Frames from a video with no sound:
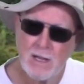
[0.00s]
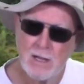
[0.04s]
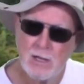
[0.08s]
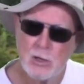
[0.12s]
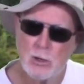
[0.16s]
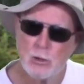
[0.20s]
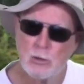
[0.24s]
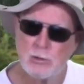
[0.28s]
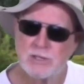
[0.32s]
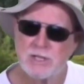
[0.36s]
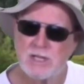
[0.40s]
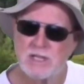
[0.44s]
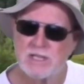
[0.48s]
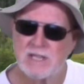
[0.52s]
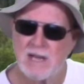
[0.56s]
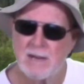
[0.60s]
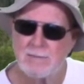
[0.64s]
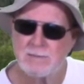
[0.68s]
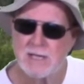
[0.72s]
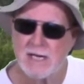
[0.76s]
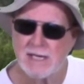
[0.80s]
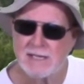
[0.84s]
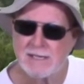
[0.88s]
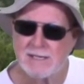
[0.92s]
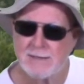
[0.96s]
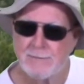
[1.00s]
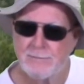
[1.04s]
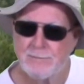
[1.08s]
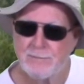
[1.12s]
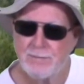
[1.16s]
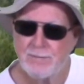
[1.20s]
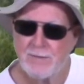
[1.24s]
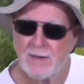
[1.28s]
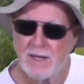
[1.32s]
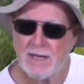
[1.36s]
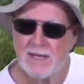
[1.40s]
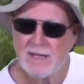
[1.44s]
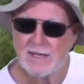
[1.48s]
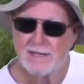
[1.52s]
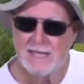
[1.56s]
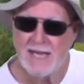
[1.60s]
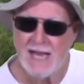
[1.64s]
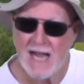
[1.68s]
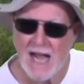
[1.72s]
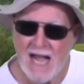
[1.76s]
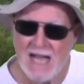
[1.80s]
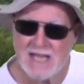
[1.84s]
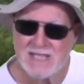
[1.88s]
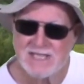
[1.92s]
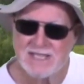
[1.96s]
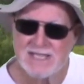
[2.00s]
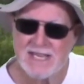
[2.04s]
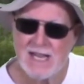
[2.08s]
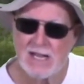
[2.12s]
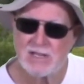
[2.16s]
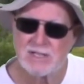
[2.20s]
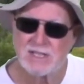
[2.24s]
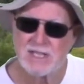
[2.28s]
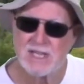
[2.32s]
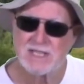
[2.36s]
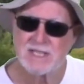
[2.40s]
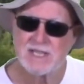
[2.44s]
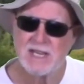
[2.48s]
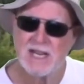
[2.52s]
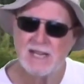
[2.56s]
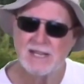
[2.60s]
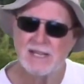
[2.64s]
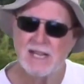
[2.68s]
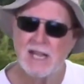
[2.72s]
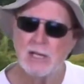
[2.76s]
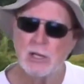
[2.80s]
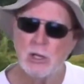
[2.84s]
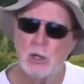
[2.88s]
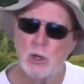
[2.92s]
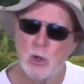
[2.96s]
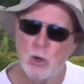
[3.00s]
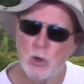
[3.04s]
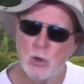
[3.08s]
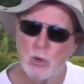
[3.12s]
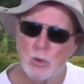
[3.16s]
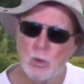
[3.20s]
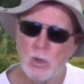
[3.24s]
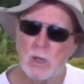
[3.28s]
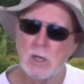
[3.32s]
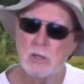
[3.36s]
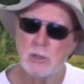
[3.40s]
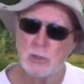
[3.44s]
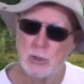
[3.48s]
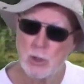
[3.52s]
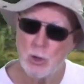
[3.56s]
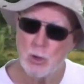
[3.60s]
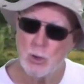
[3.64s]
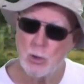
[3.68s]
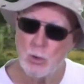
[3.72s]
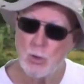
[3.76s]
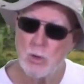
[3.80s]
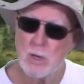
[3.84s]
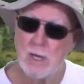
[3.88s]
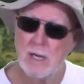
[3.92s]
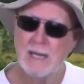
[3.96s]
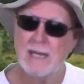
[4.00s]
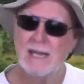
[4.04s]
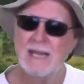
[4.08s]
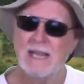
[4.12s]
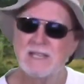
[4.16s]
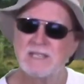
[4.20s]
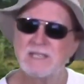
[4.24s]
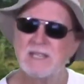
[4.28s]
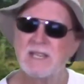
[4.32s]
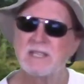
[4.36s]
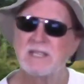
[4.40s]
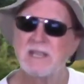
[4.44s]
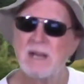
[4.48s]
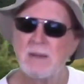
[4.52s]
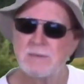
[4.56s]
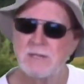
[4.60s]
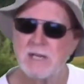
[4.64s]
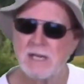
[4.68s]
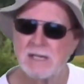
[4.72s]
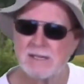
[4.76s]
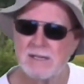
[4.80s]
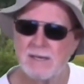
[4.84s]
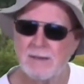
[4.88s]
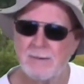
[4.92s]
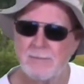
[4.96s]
Who's the subject? The as tells us that you, tú, is the subject.